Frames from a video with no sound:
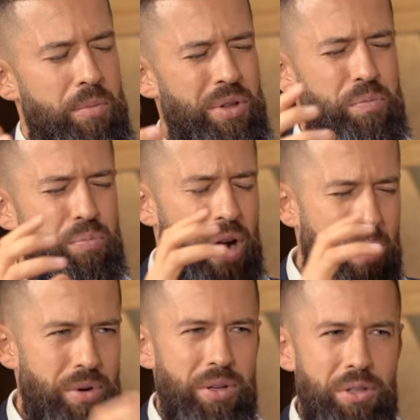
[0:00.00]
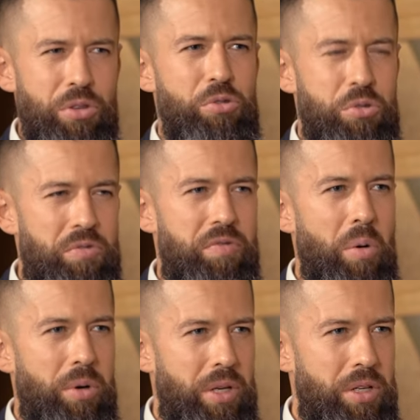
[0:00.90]
but primarily you should
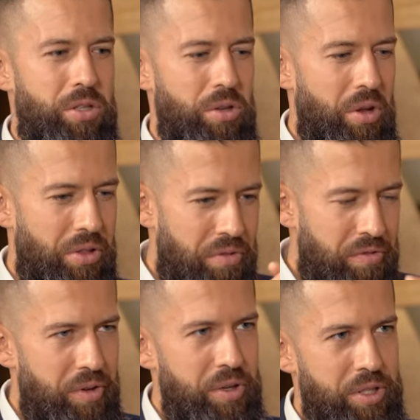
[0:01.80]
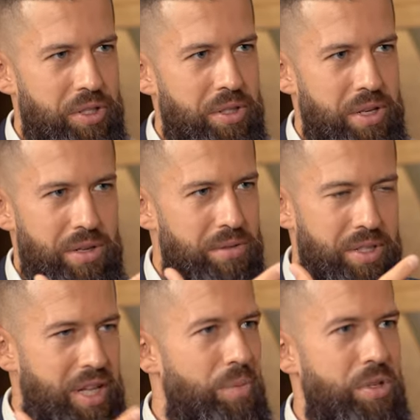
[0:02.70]
focus on the first
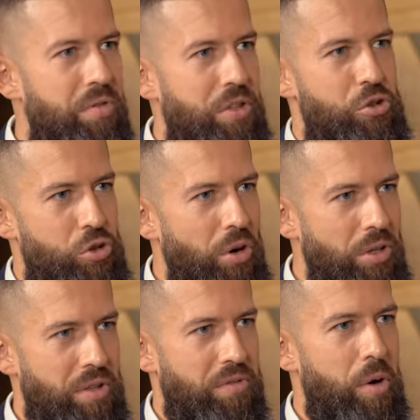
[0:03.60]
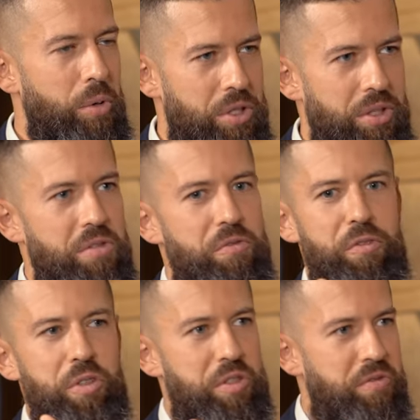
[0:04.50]
steps of the journey. Focus on the
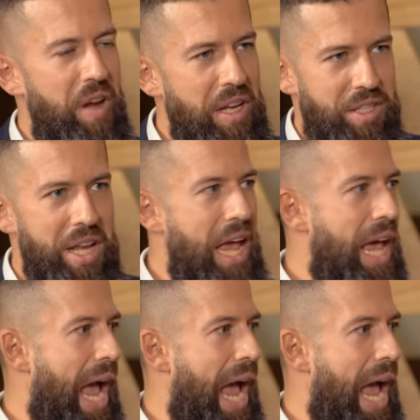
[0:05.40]
first phase.